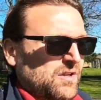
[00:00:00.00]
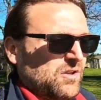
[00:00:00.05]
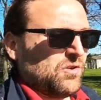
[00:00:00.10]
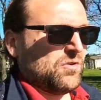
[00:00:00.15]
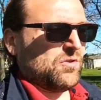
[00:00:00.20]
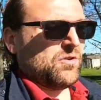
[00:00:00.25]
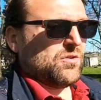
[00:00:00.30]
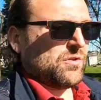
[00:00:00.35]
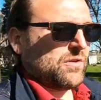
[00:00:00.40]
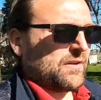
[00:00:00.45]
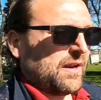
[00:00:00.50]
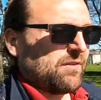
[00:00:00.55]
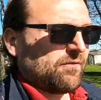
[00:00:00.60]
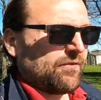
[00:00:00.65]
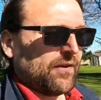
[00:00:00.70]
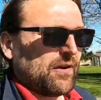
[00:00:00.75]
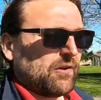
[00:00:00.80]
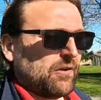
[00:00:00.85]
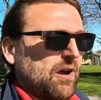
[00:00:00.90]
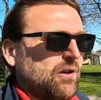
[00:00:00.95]
you can
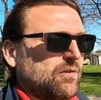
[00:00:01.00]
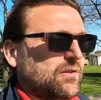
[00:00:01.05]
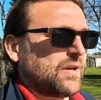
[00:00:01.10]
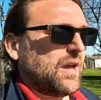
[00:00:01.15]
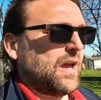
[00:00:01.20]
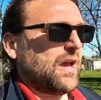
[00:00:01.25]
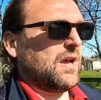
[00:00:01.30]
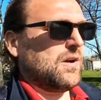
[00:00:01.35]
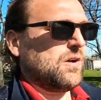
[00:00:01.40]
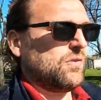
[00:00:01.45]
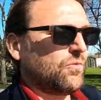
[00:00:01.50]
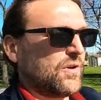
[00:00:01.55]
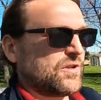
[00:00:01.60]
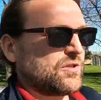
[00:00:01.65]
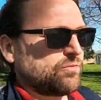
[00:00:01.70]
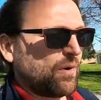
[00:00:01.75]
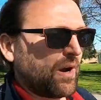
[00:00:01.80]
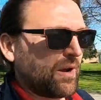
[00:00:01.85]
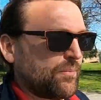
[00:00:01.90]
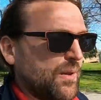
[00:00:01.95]
figure out
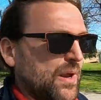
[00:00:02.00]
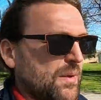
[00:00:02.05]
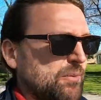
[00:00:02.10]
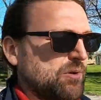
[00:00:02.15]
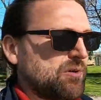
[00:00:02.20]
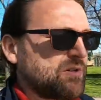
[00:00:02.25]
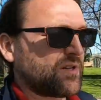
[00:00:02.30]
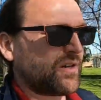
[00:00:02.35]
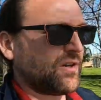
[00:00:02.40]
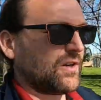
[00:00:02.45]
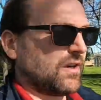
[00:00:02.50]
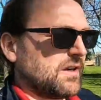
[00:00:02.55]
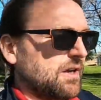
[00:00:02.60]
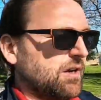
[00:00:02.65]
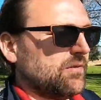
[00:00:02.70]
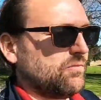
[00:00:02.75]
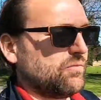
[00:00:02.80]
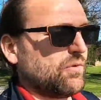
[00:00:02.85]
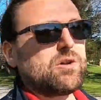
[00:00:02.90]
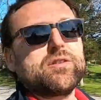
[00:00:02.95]
which white papers are
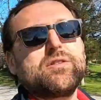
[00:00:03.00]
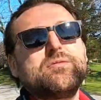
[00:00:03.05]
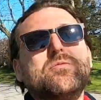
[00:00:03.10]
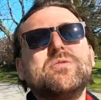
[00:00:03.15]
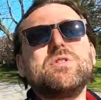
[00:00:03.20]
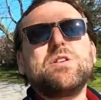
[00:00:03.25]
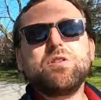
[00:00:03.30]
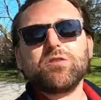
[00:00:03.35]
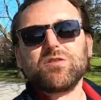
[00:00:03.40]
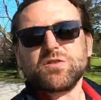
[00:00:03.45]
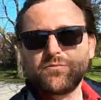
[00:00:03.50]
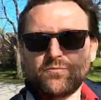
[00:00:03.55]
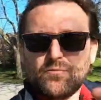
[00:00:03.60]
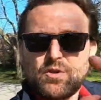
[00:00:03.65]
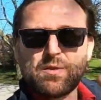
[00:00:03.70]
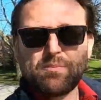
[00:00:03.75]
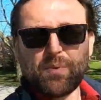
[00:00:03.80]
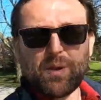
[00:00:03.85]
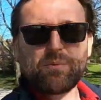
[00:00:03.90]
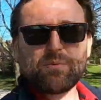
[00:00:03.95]
gonna, well, there are some
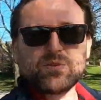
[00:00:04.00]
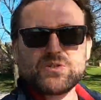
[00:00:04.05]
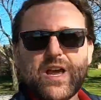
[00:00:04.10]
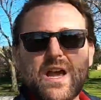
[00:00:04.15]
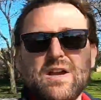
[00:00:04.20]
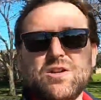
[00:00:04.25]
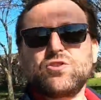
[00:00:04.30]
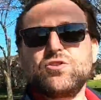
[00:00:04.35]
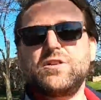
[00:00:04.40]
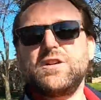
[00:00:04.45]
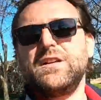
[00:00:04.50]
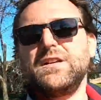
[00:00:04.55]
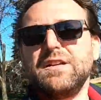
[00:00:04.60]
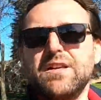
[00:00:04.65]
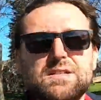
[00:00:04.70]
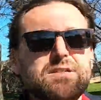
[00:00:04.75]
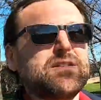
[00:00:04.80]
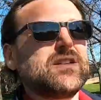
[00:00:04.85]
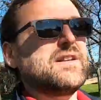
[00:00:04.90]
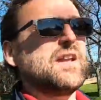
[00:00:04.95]
white papers actually
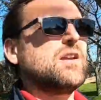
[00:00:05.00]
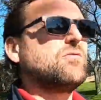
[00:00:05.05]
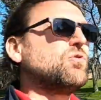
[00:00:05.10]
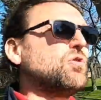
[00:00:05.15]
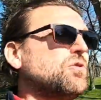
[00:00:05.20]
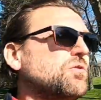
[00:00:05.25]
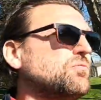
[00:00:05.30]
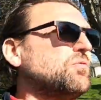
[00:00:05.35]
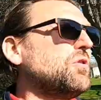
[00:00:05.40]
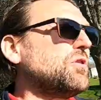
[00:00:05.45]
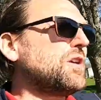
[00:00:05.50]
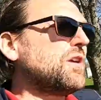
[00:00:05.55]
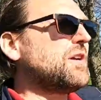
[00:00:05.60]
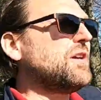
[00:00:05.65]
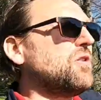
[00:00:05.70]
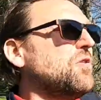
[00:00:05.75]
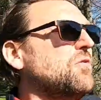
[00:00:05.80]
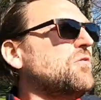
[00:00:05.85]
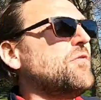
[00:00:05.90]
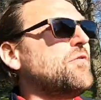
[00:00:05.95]
listed, and we'll
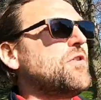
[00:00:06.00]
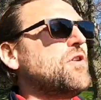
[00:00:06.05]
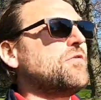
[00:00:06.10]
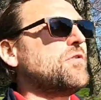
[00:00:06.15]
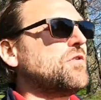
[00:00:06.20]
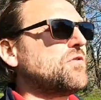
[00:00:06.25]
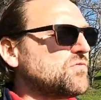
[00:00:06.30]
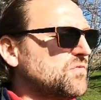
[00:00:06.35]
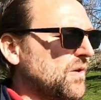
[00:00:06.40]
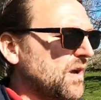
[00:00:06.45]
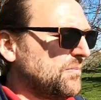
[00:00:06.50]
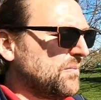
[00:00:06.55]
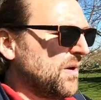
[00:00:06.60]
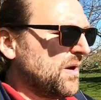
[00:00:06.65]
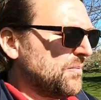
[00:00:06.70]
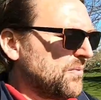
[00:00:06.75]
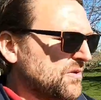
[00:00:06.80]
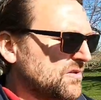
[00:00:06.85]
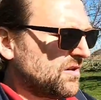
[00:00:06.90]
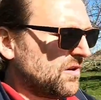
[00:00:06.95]
take an overview of those white
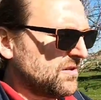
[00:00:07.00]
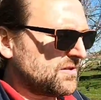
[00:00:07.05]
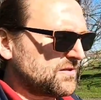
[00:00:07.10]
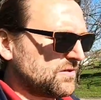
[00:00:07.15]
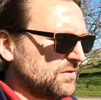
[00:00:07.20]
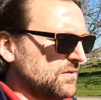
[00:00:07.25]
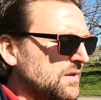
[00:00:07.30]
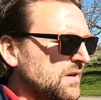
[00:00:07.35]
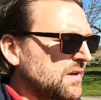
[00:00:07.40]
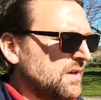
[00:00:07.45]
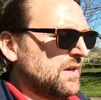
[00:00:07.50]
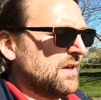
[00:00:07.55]
papers also.